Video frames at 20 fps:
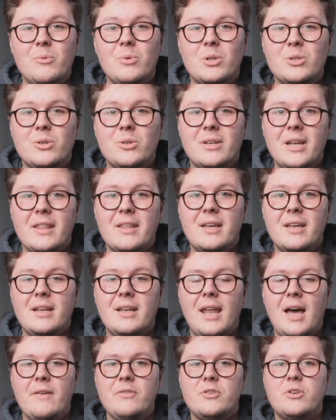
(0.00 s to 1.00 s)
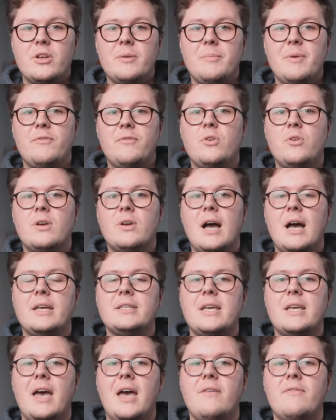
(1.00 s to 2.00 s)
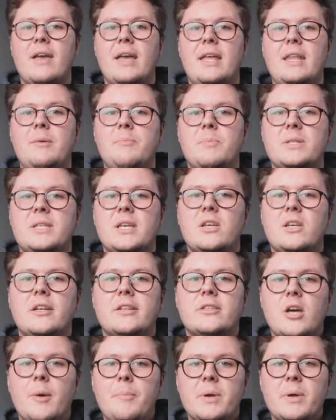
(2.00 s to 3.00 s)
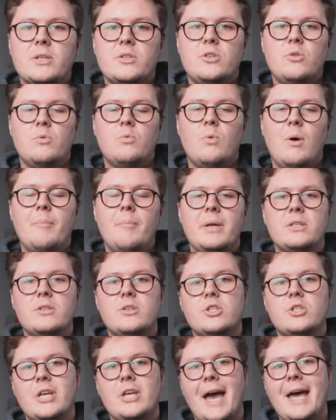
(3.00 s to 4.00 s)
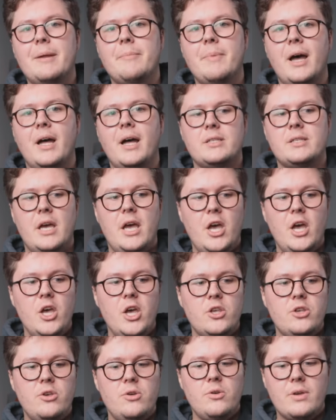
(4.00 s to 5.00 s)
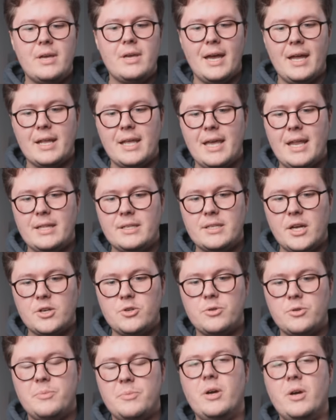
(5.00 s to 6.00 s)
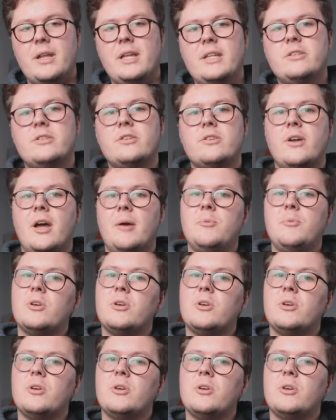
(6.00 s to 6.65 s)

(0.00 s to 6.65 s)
We'll do another live stream. If you guys have any particular topics you want me to chat about, you can get in touch with me on Instagram.